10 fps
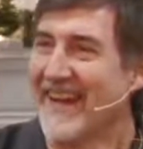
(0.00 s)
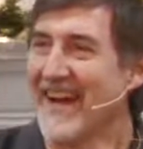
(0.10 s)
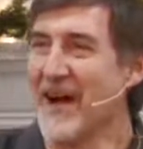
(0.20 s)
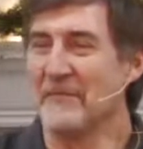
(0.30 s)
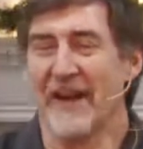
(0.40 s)

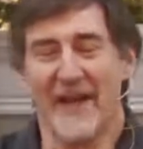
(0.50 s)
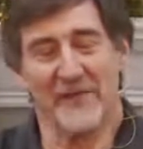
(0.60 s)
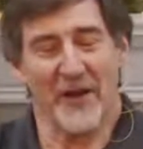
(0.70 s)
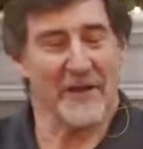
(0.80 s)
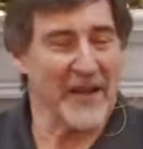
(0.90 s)
I have
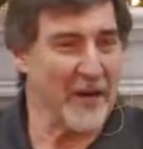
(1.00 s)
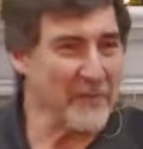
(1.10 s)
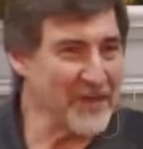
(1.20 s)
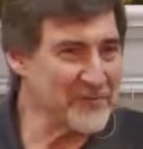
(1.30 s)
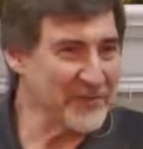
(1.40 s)
no idea how
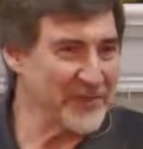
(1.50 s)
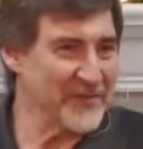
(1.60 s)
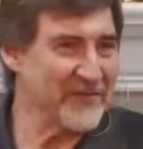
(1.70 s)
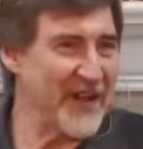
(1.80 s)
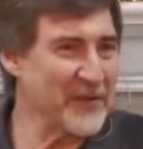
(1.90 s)
much. We'll see
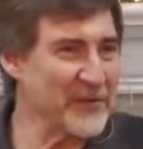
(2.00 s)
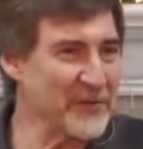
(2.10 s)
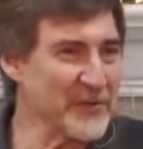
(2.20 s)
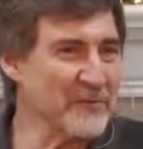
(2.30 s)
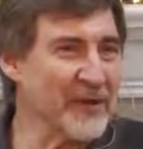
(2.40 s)
the
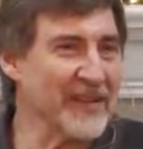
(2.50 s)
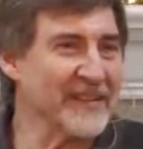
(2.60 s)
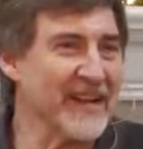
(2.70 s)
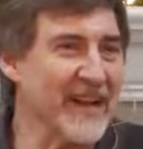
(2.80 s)
follow-through, but